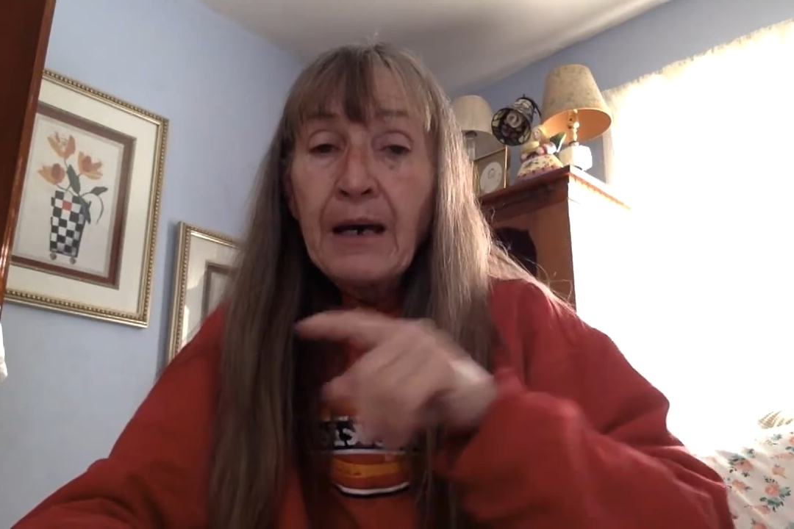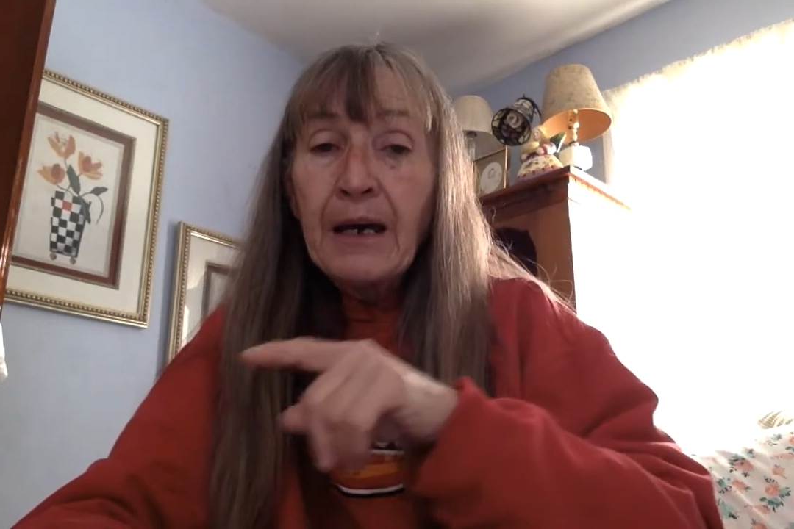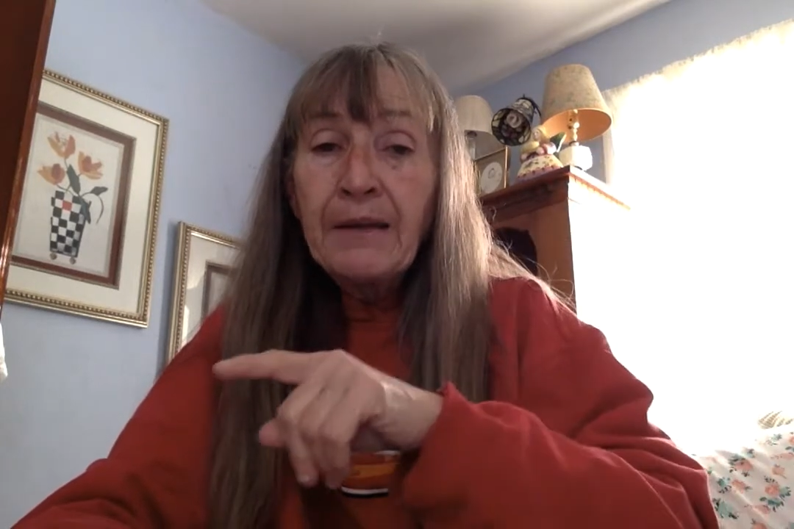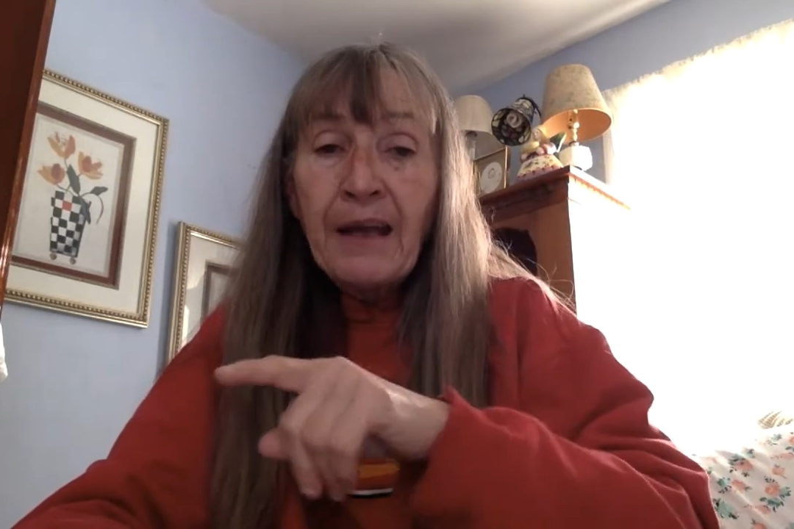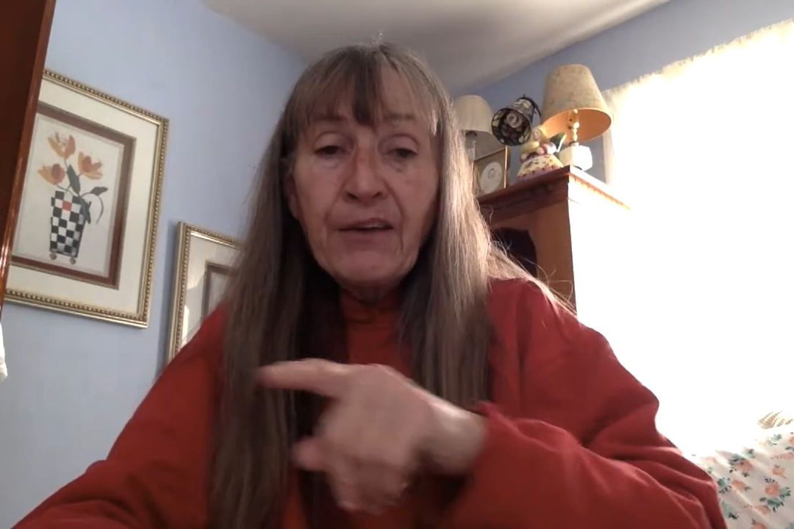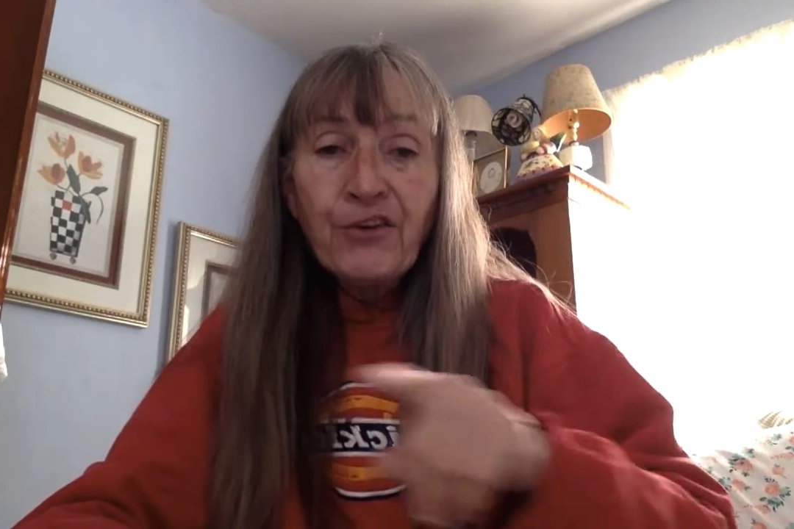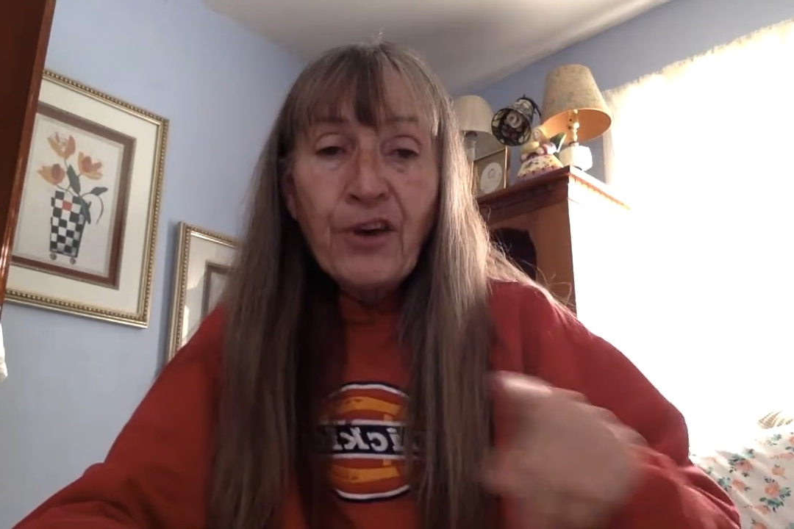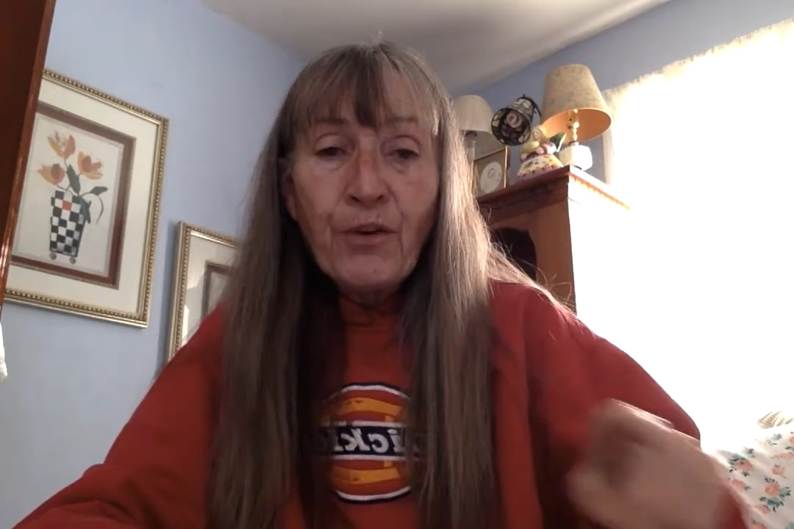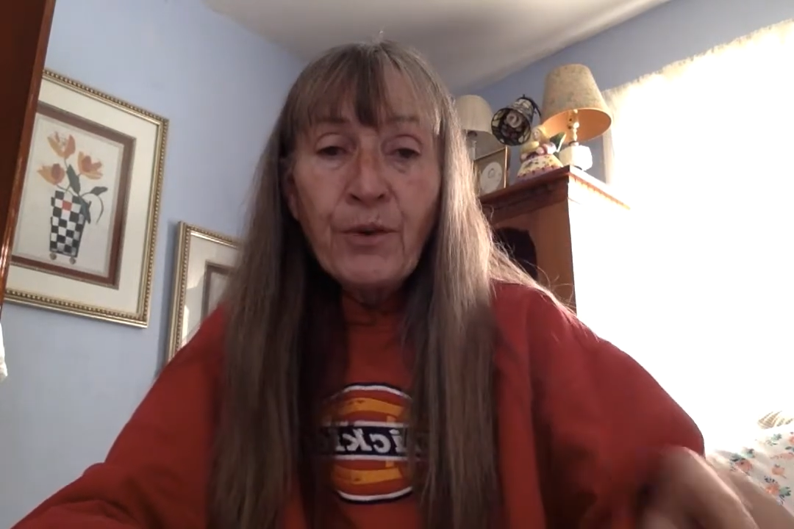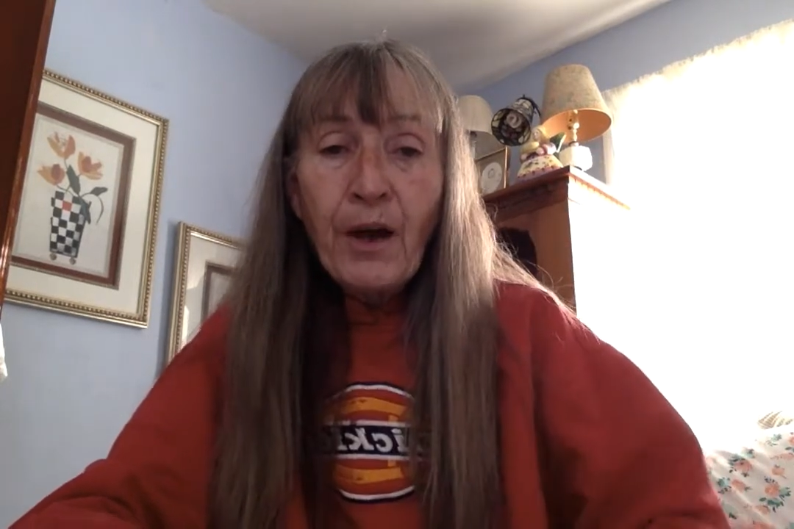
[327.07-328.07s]
and they
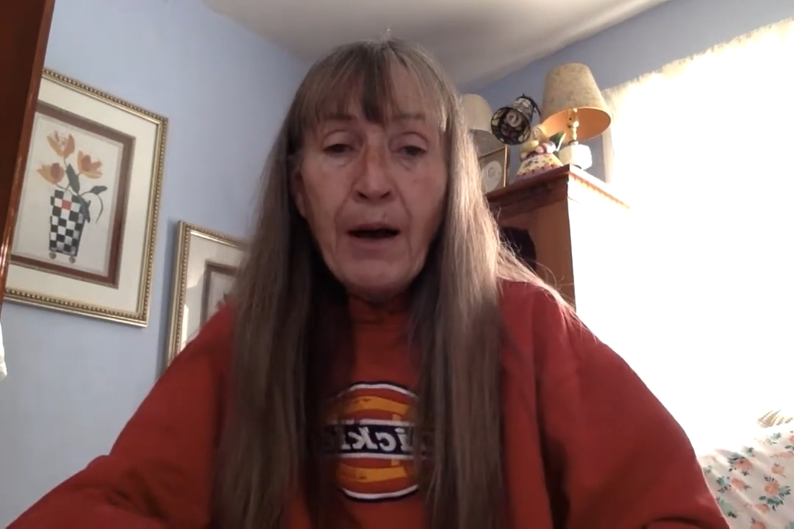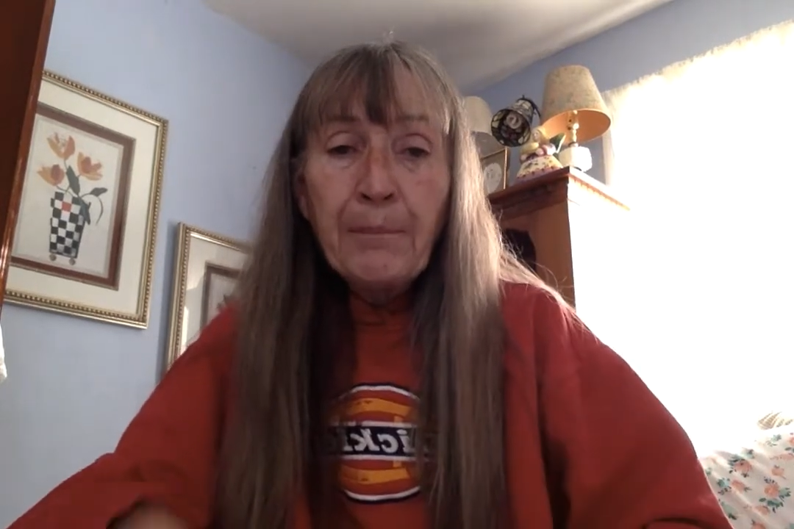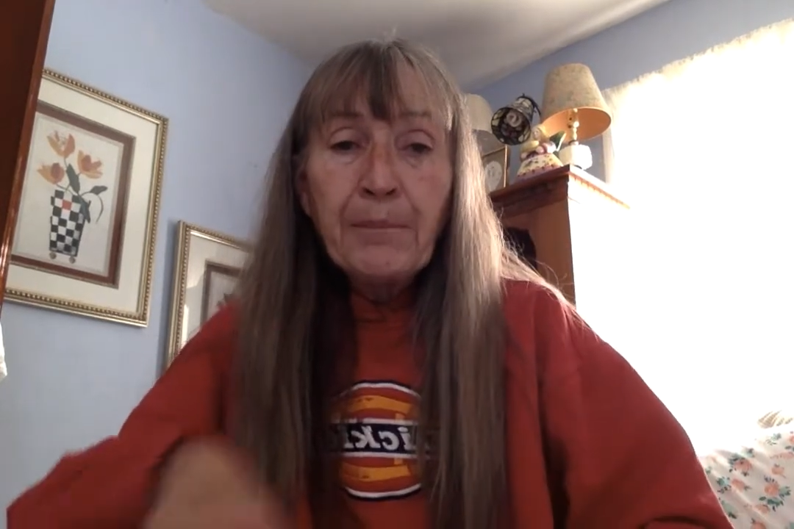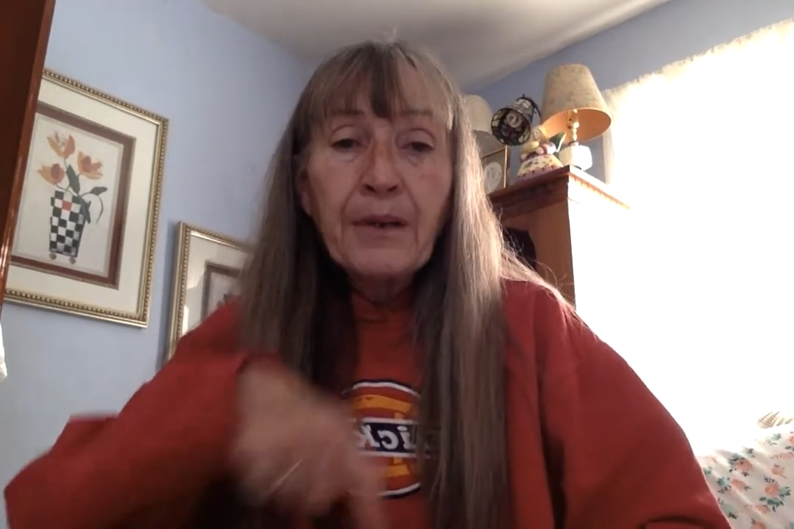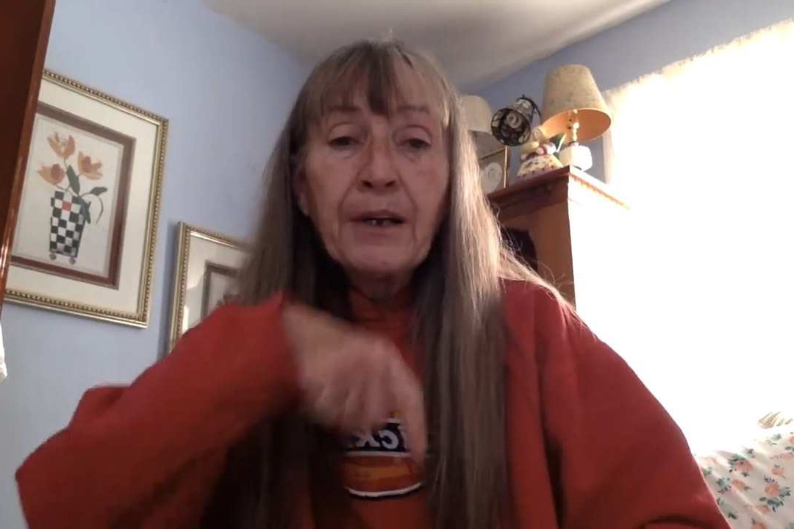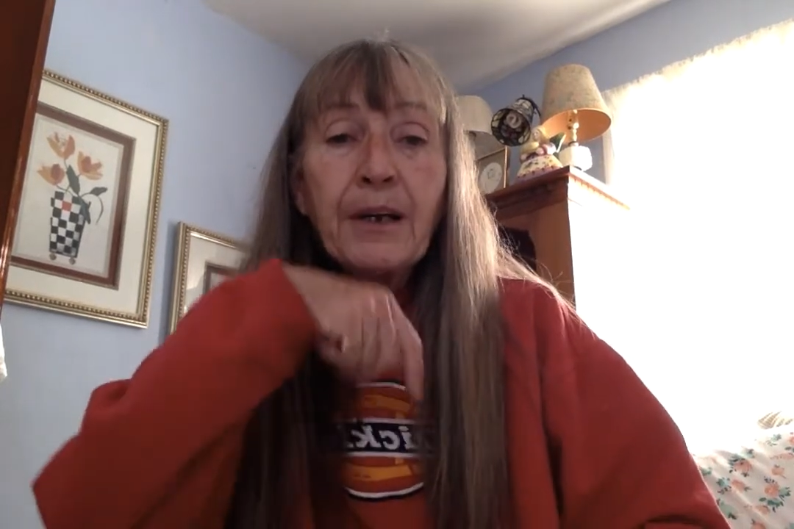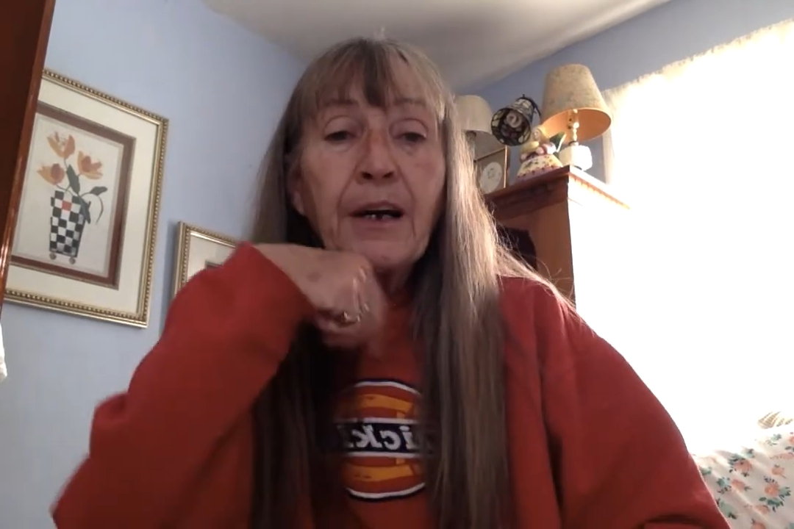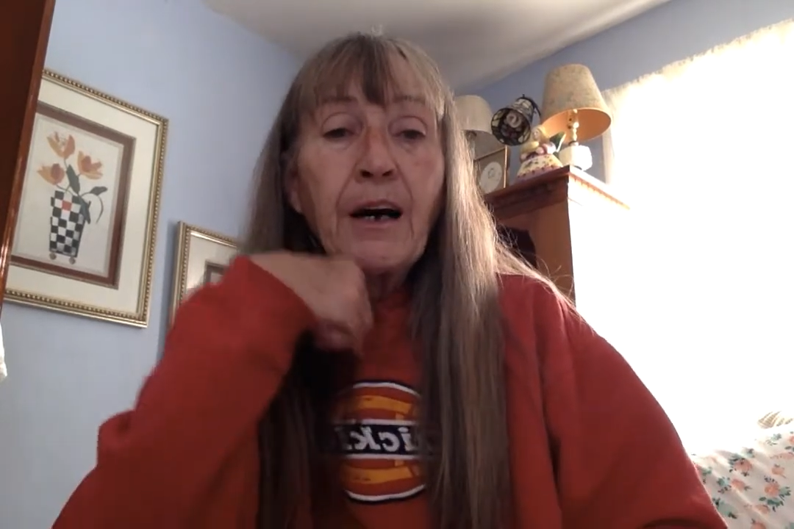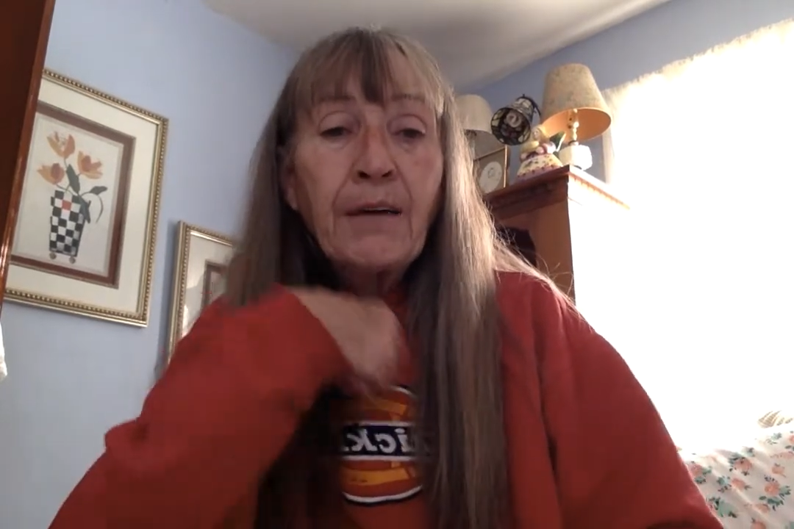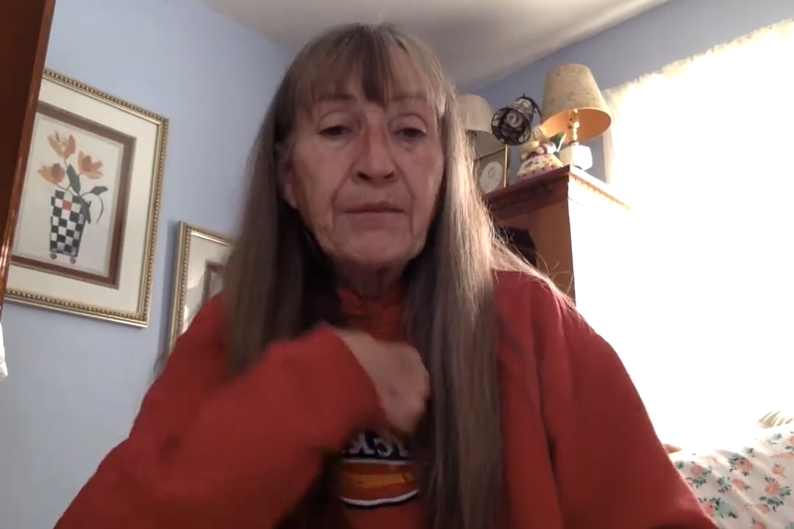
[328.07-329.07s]
showed up a